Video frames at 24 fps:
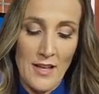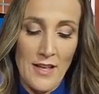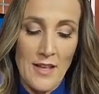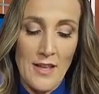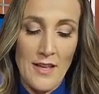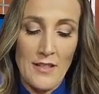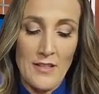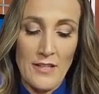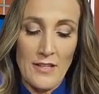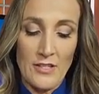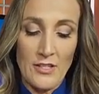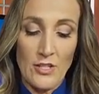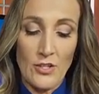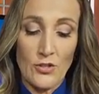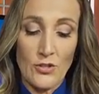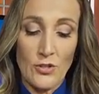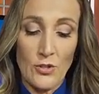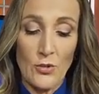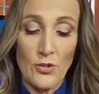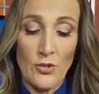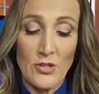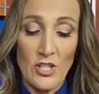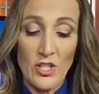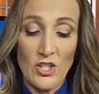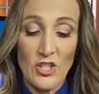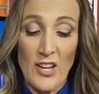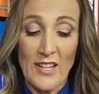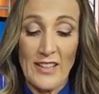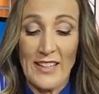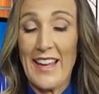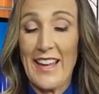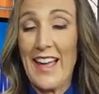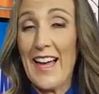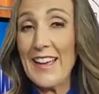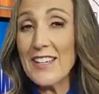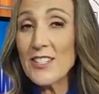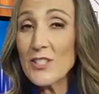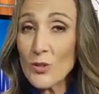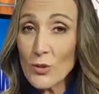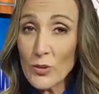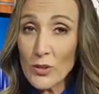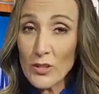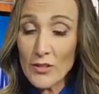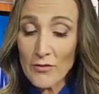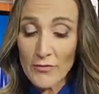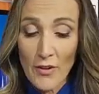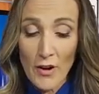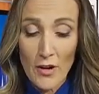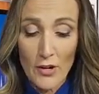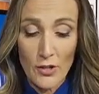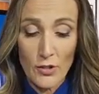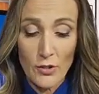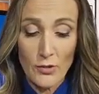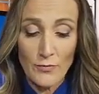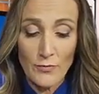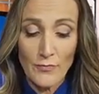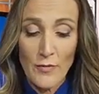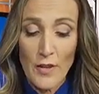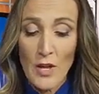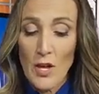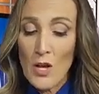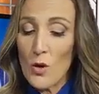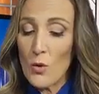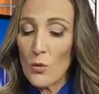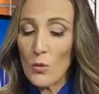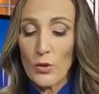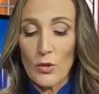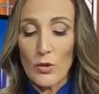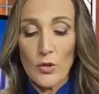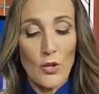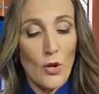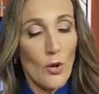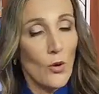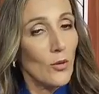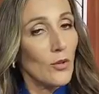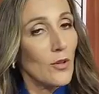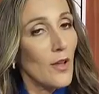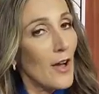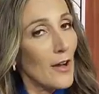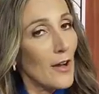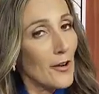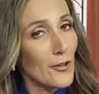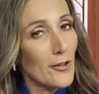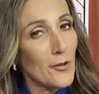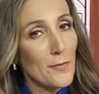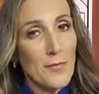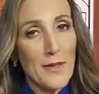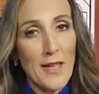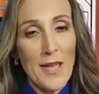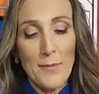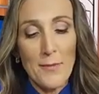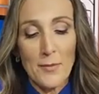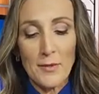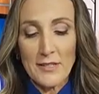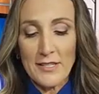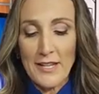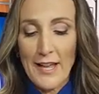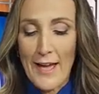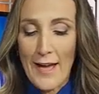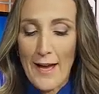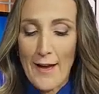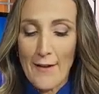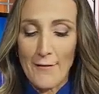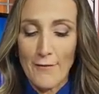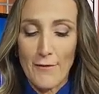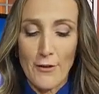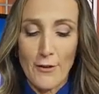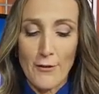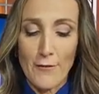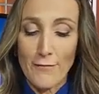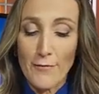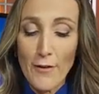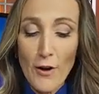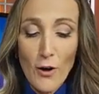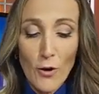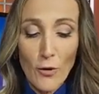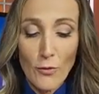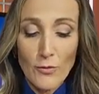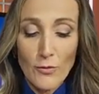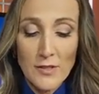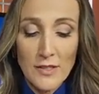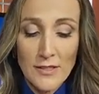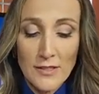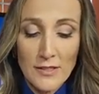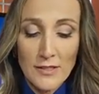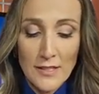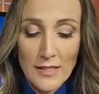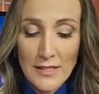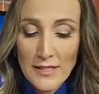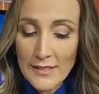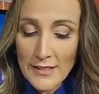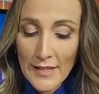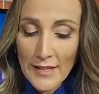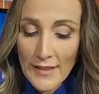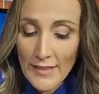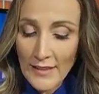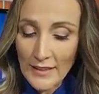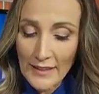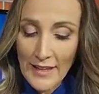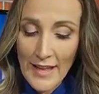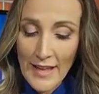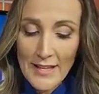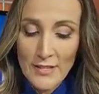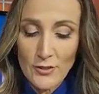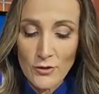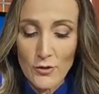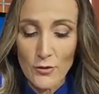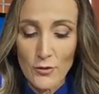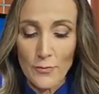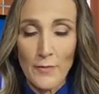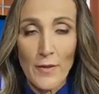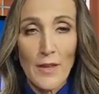This year, students at Shanley High School in Fargo will no longer be able to have their phones inside the classroom.